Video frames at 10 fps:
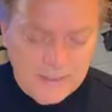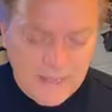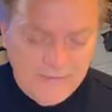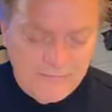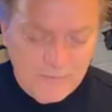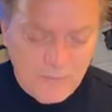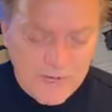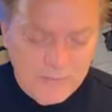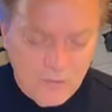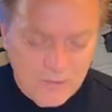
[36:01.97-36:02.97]
came from
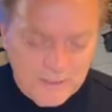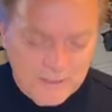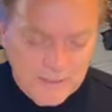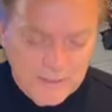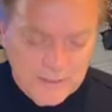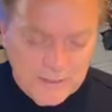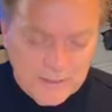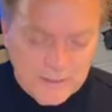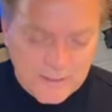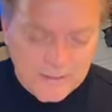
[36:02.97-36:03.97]
Breakpoint.
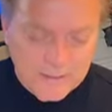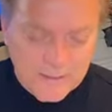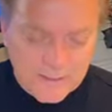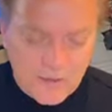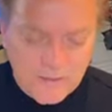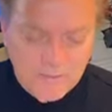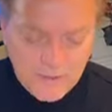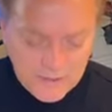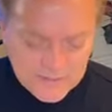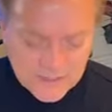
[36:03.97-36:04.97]

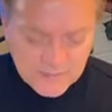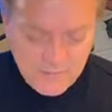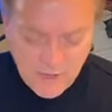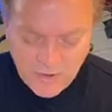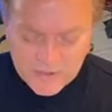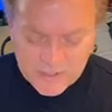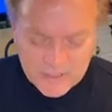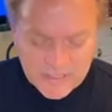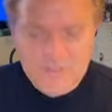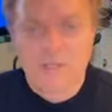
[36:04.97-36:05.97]
It says, "Marriage
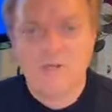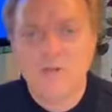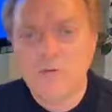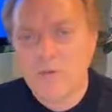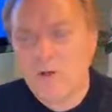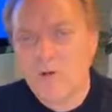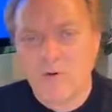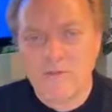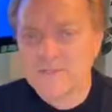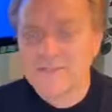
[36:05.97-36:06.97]
hits a new
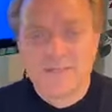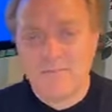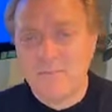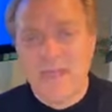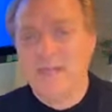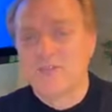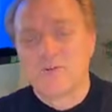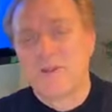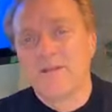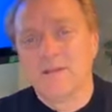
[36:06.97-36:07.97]
low." This is a bad
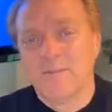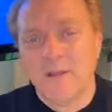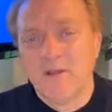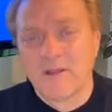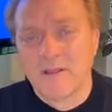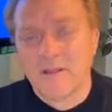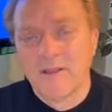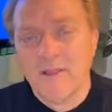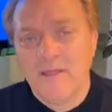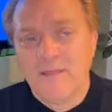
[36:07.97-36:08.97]
trend in America,
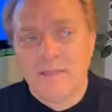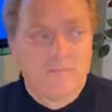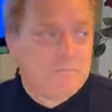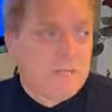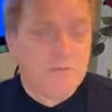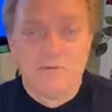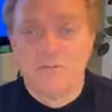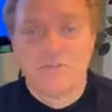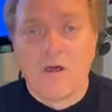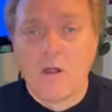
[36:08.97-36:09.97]
that people
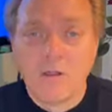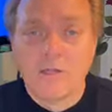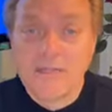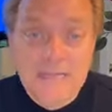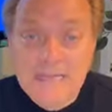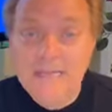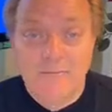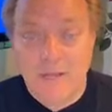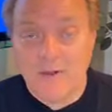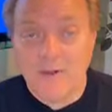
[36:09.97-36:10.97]
just aren't getting
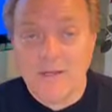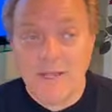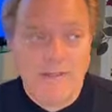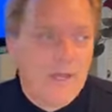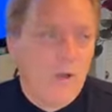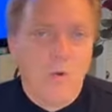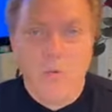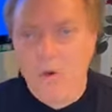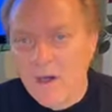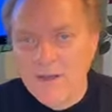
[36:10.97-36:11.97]
married, and they don't
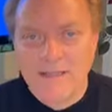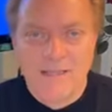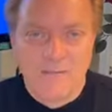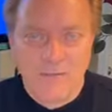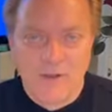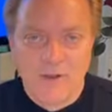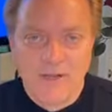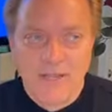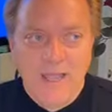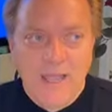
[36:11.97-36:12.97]
want to get married.
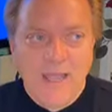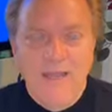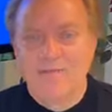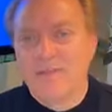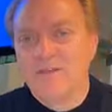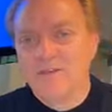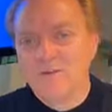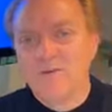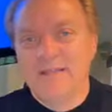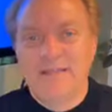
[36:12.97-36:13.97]
And if they
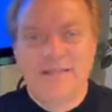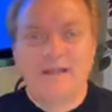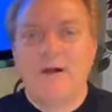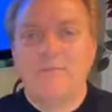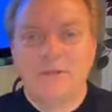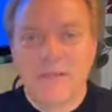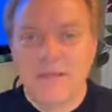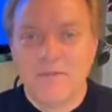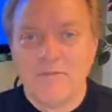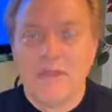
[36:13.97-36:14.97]
do come
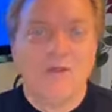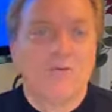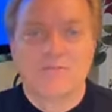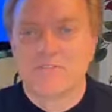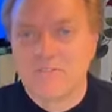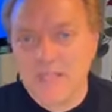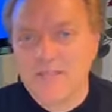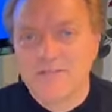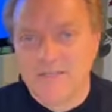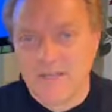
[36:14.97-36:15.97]
together, they don't stay
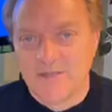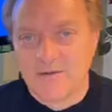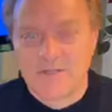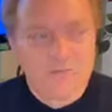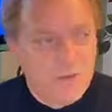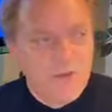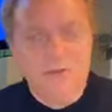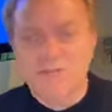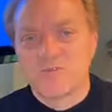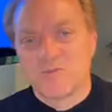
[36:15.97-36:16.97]
together, because
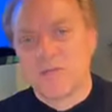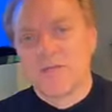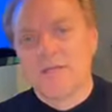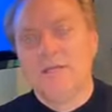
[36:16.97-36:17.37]
marriage is really